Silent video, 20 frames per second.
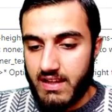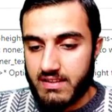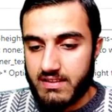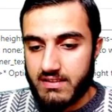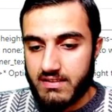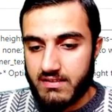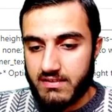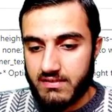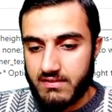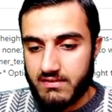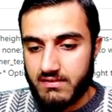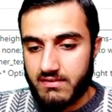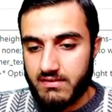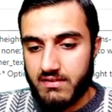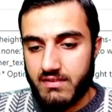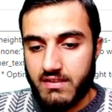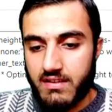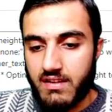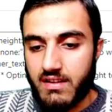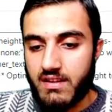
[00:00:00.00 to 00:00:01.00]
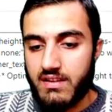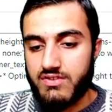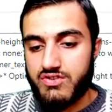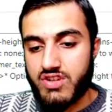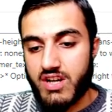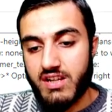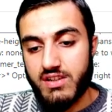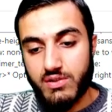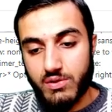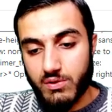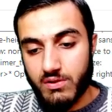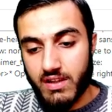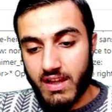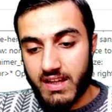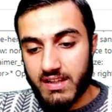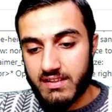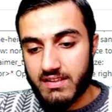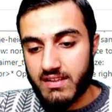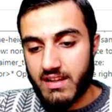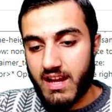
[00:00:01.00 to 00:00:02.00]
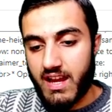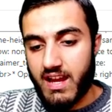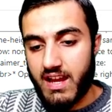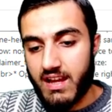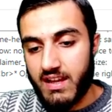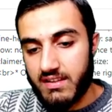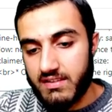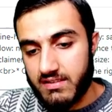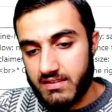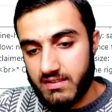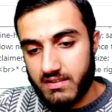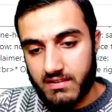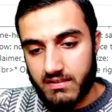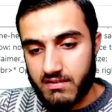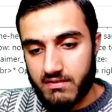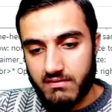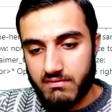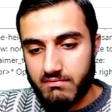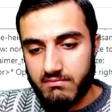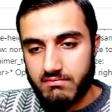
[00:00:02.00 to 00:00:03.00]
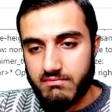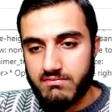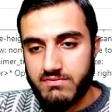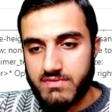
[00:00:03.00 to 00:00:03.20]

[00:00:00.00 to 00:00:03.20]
luck, try your luck and uh,